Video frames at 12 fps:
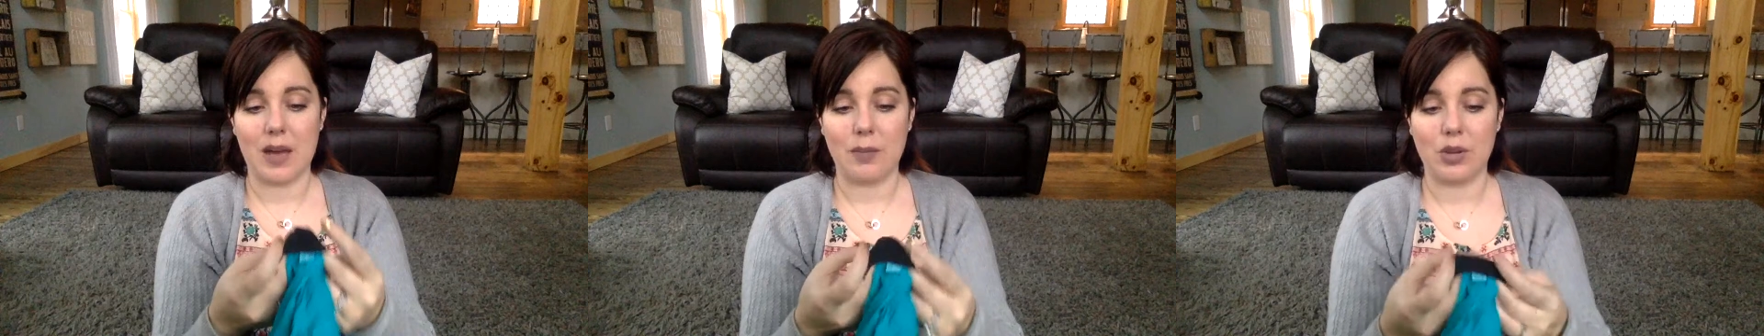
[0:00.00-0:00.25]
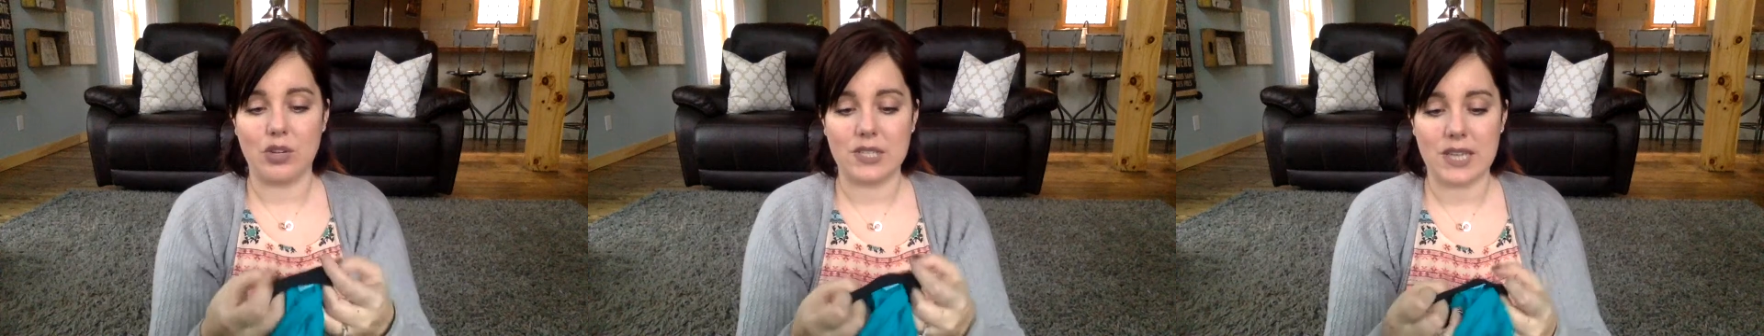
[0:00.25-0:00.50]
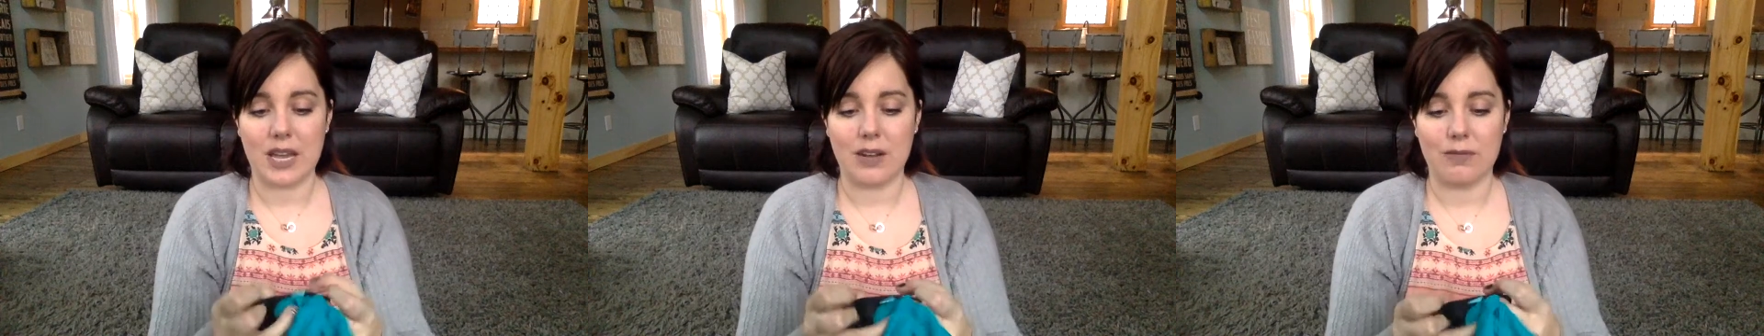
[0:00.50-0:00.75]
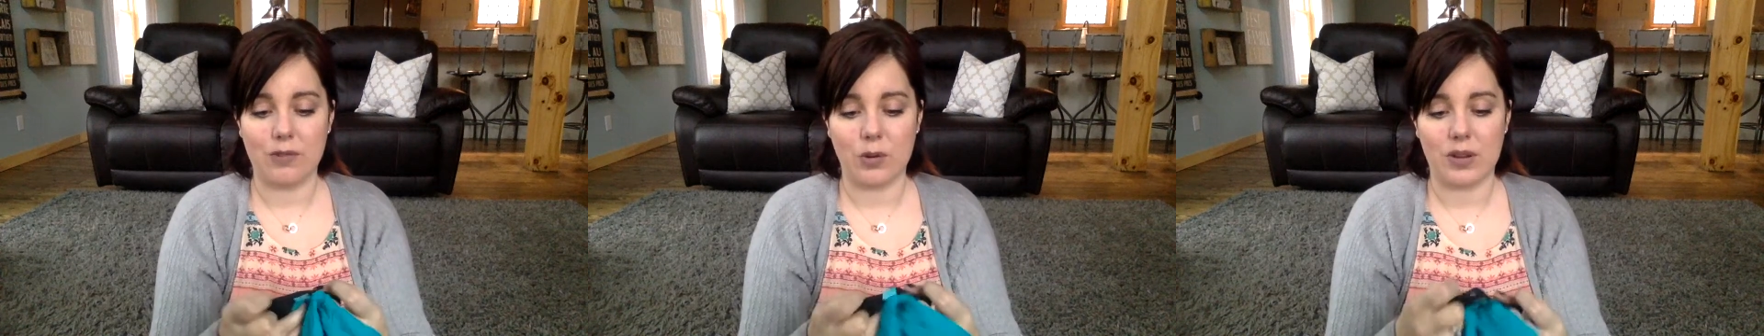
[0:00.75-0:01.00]
But you just kind of
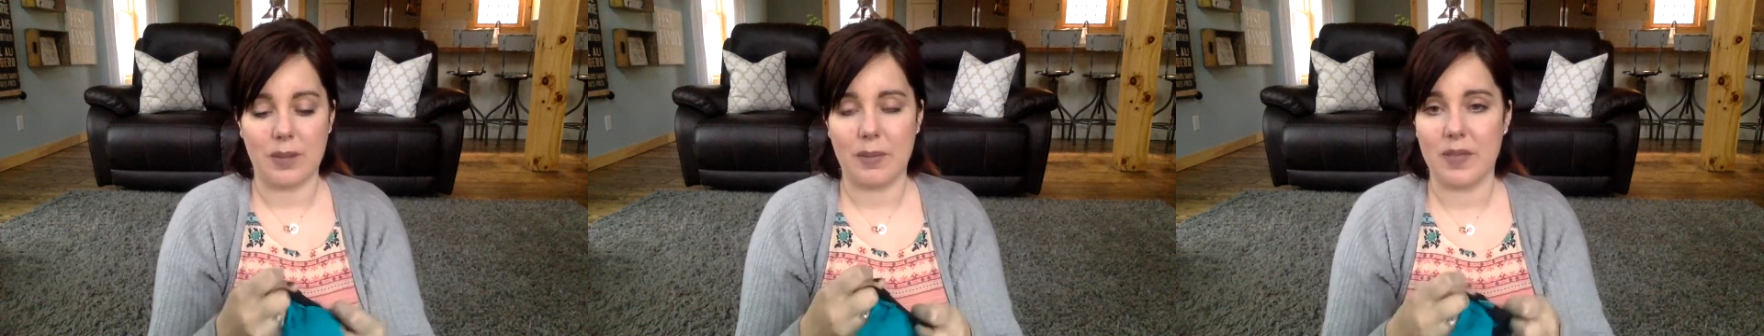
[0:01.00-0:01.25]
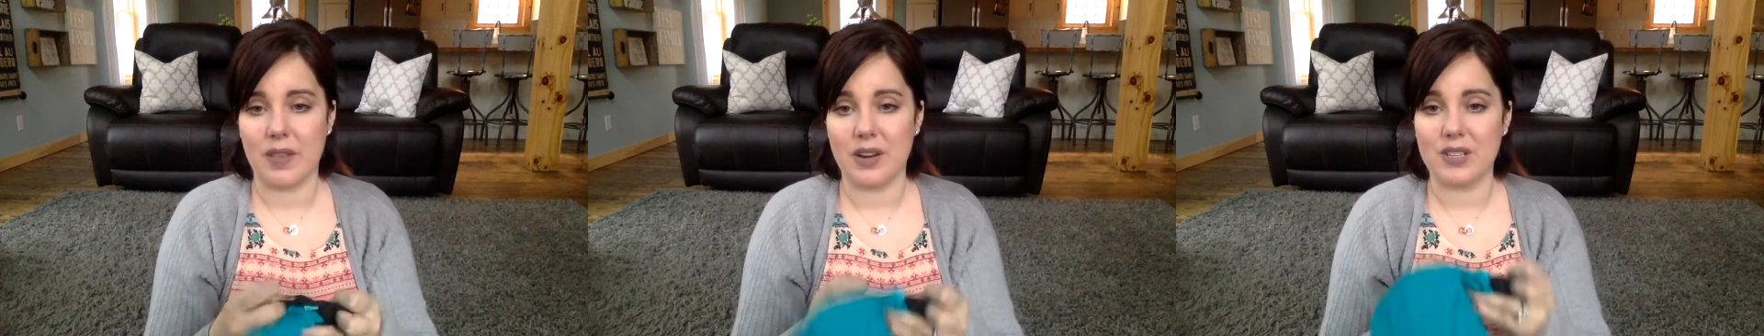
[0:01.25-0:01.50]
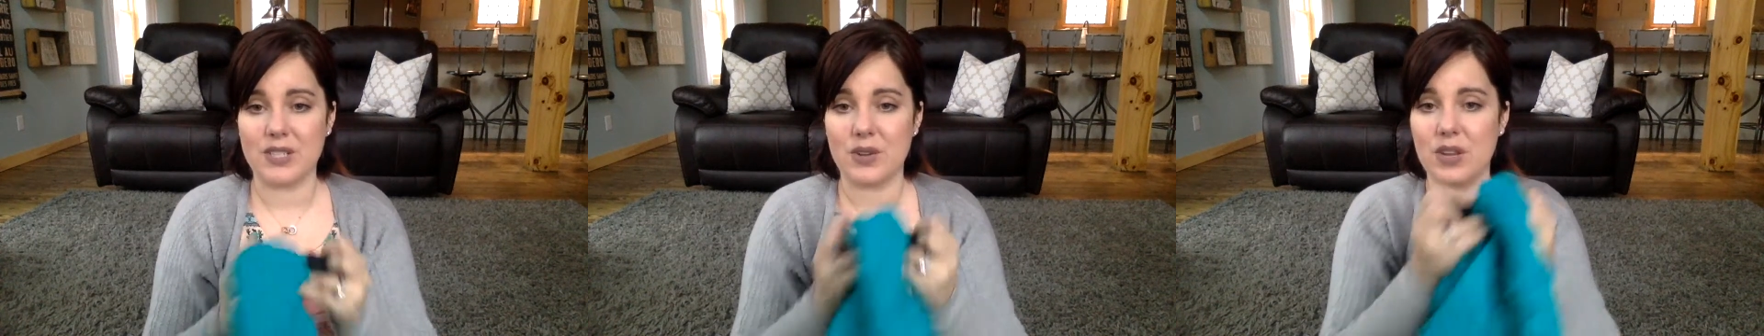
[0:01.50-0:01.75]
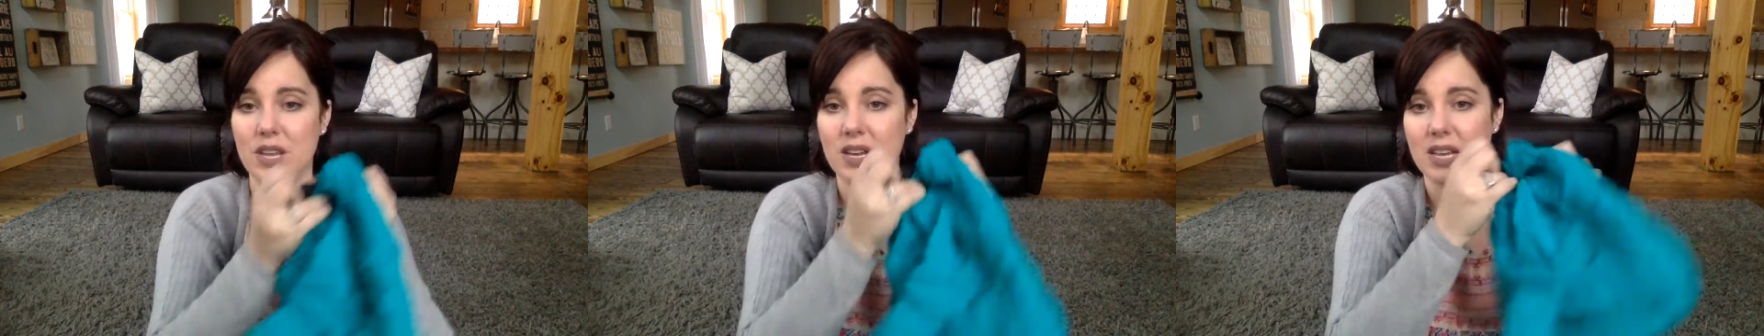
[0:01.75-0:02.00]
fold it up in there so you
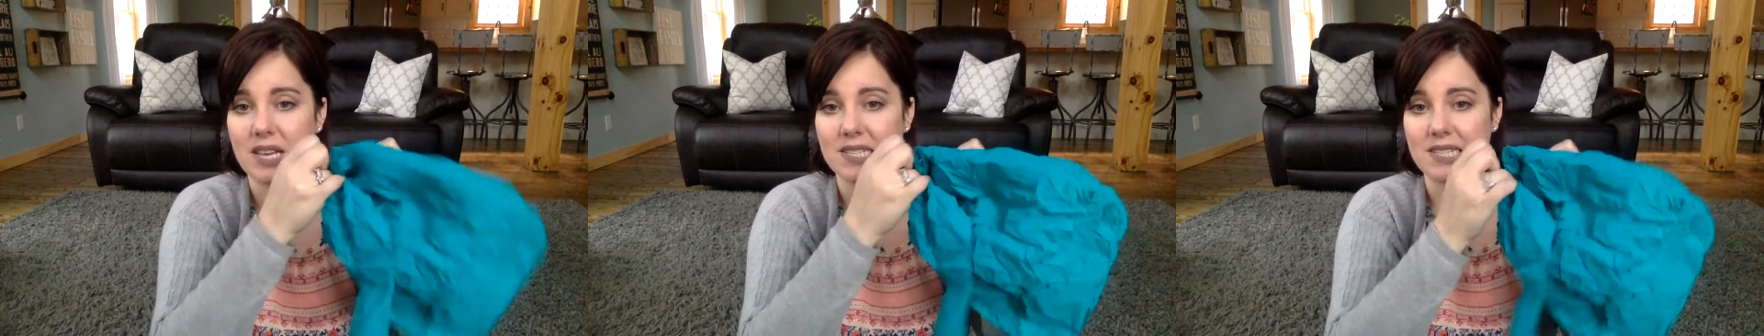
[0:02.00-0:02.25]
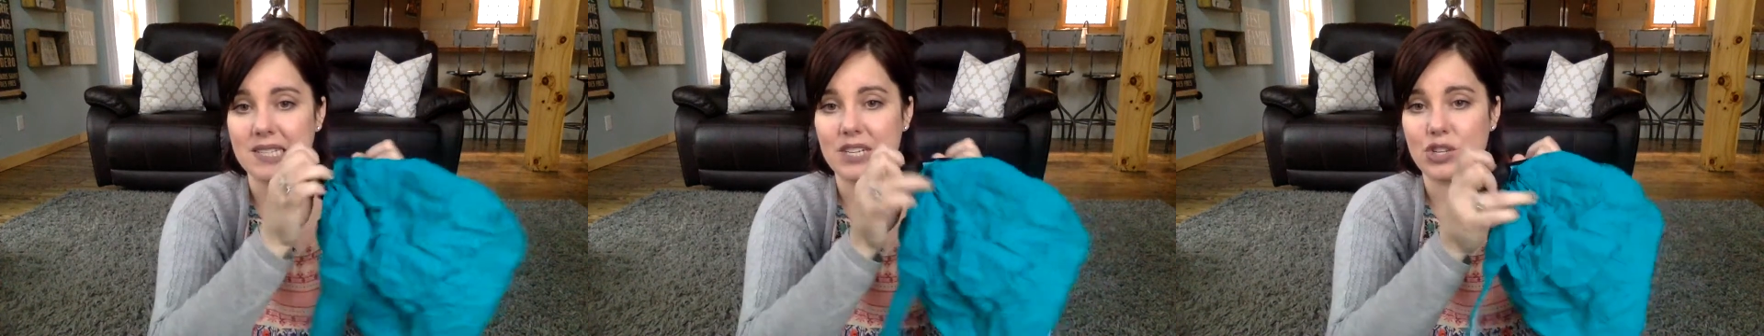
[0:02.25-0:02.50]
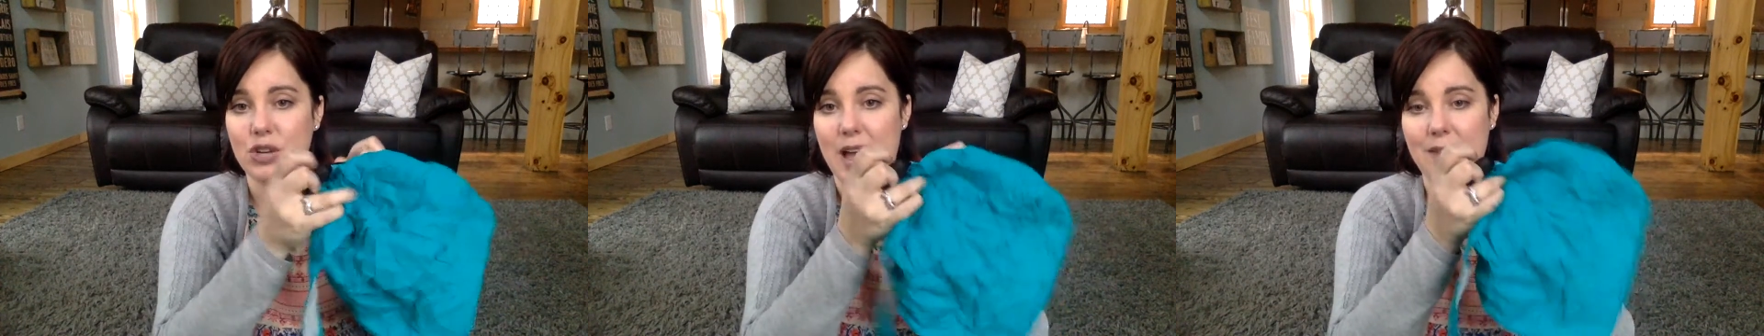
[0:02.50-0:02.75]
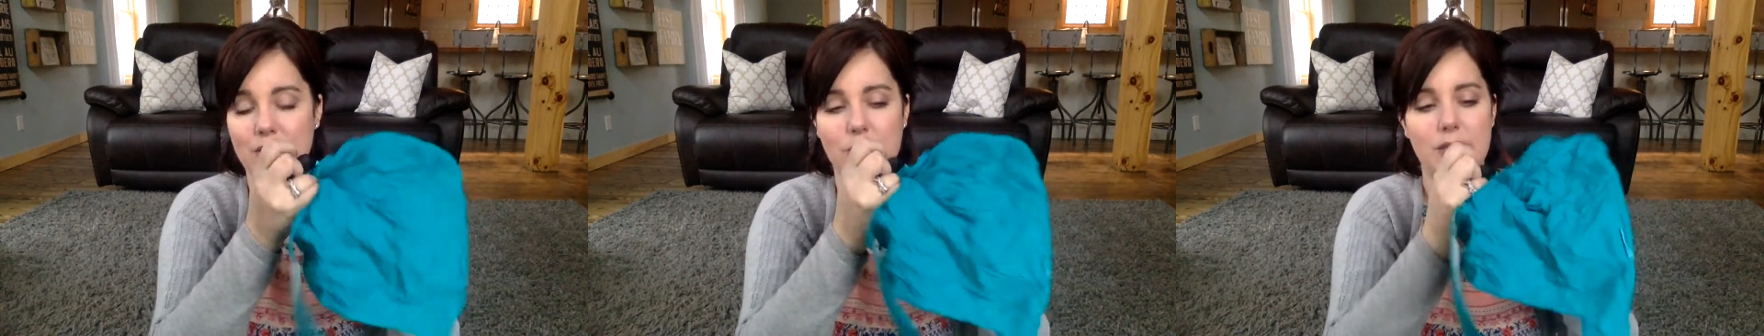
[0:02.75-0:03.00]
can easily
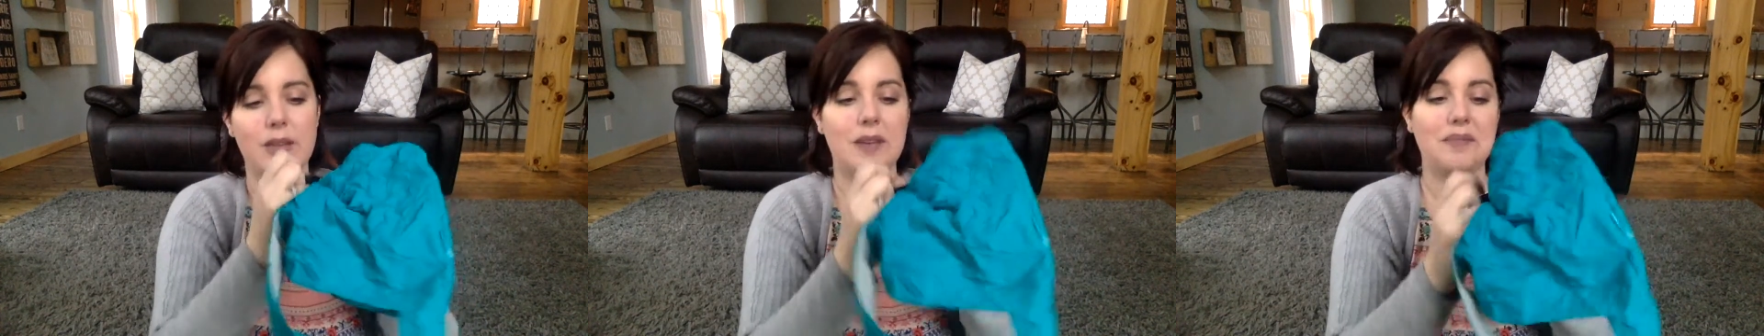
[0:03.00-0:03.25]
travel with it.